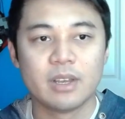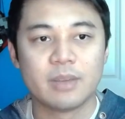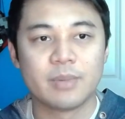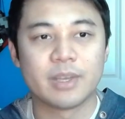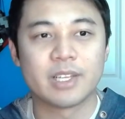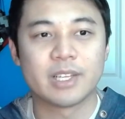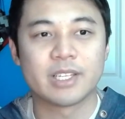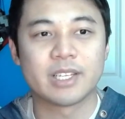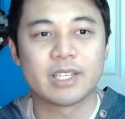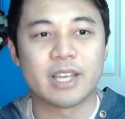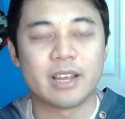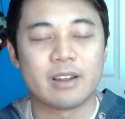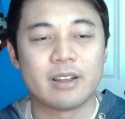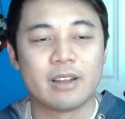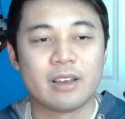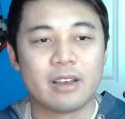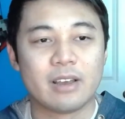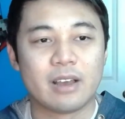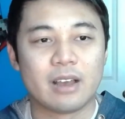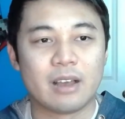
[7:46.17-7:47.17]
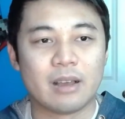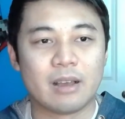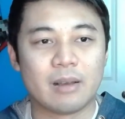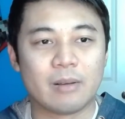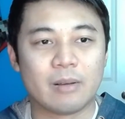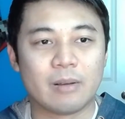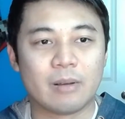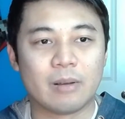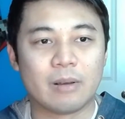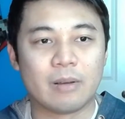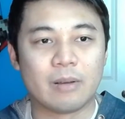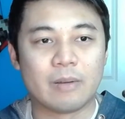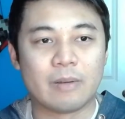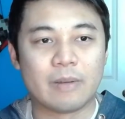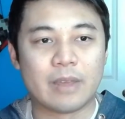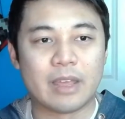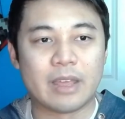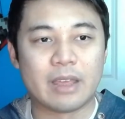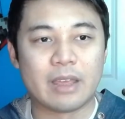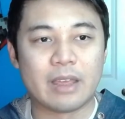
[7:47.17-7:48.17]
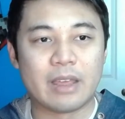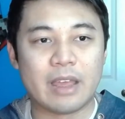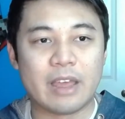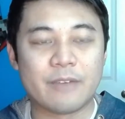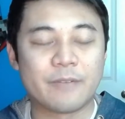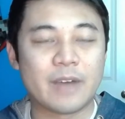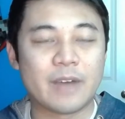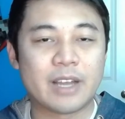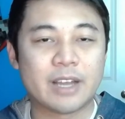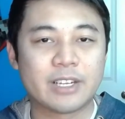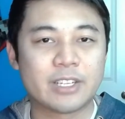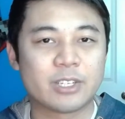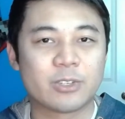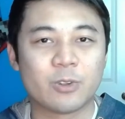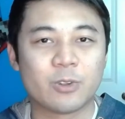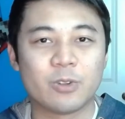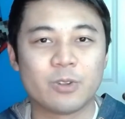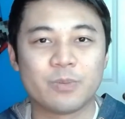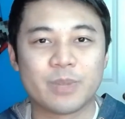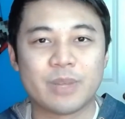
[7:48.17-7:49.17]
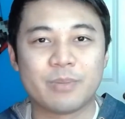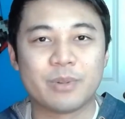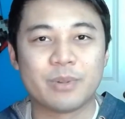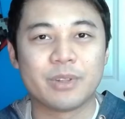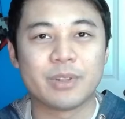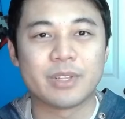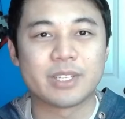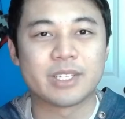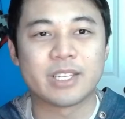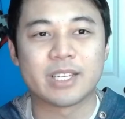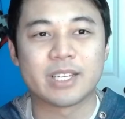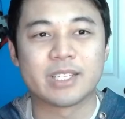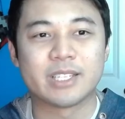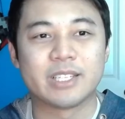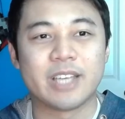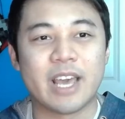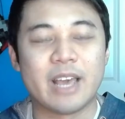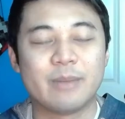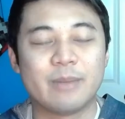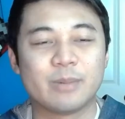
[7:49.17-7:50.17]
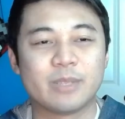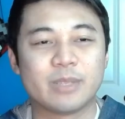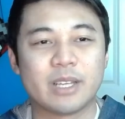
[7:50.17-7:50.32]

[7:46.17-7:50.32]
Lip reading: Because again, if I just told people the 6 games,